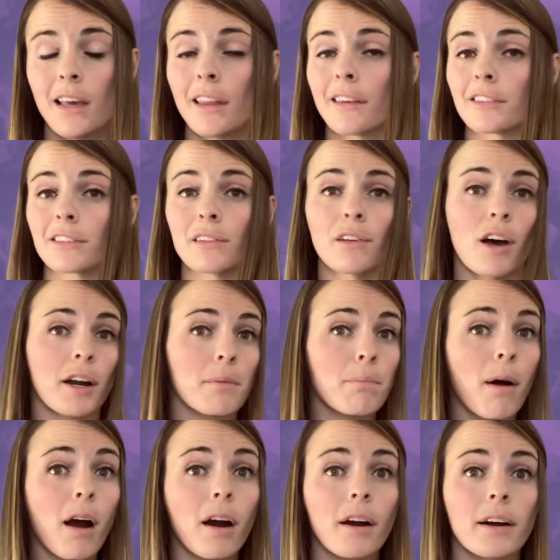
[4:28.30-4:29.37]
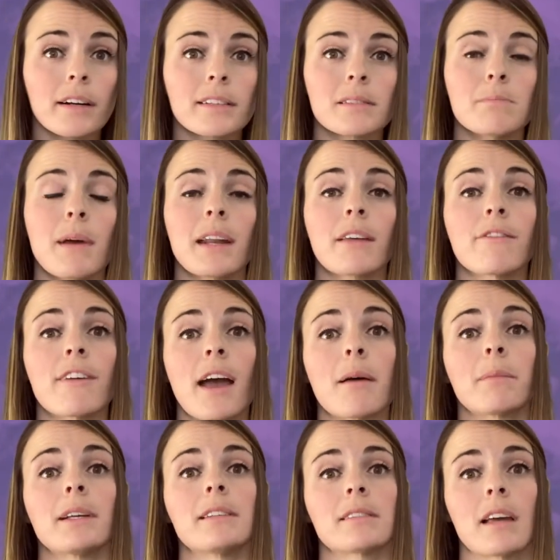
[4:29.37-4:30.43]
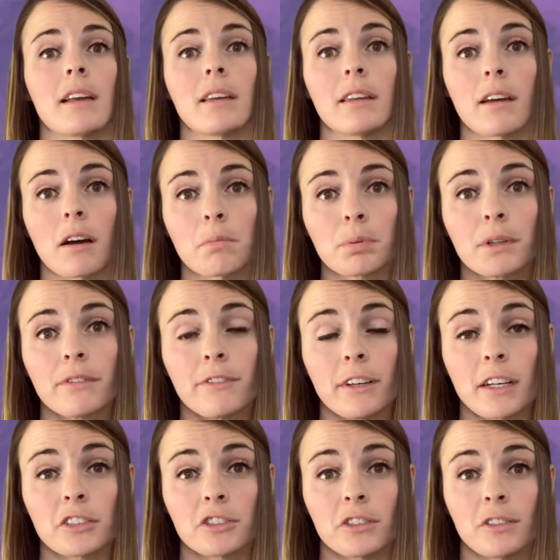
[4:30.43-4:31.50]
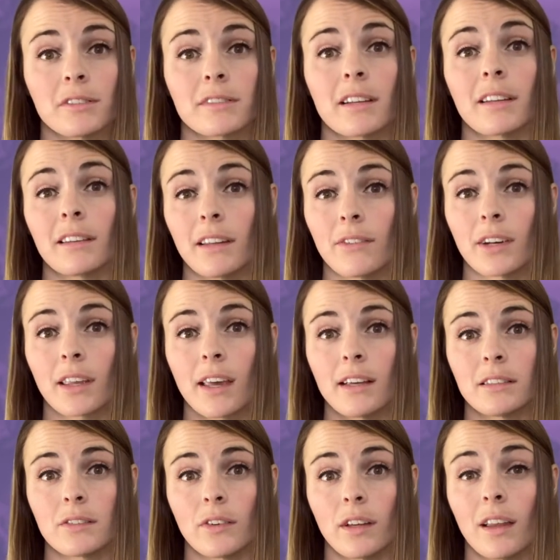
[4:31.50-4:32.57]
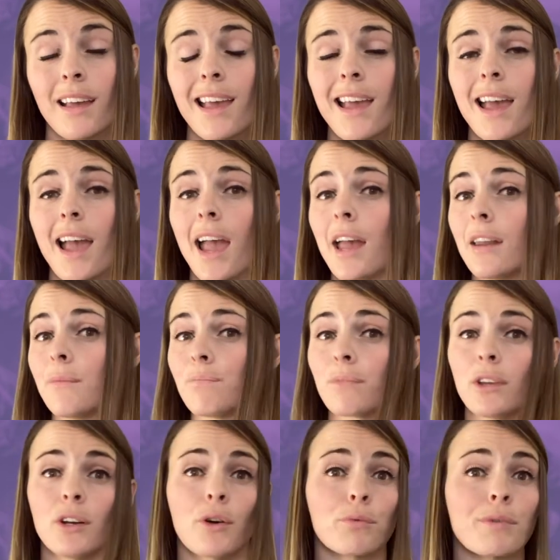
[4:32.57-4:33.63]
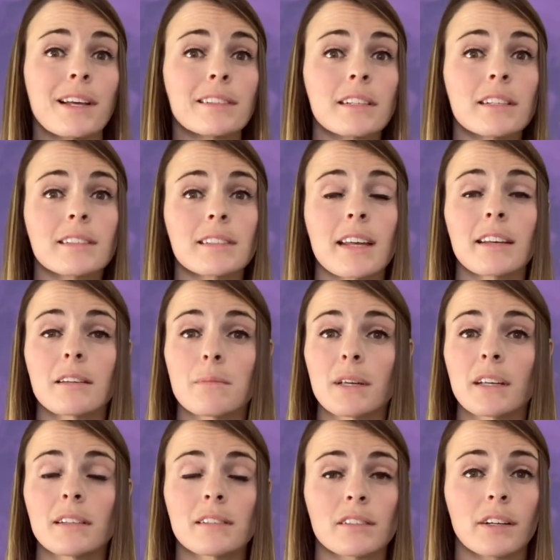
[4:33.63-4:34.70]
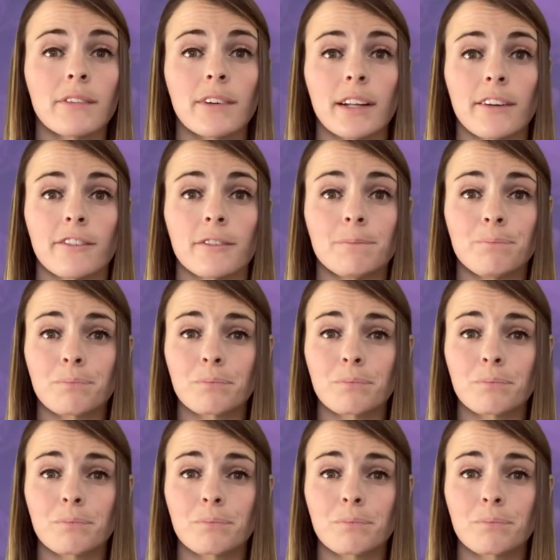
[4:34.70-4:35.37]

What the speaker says: There's a lot of parks, many families, and young professionals that live in Kaysville. And, residents tend to be conservative.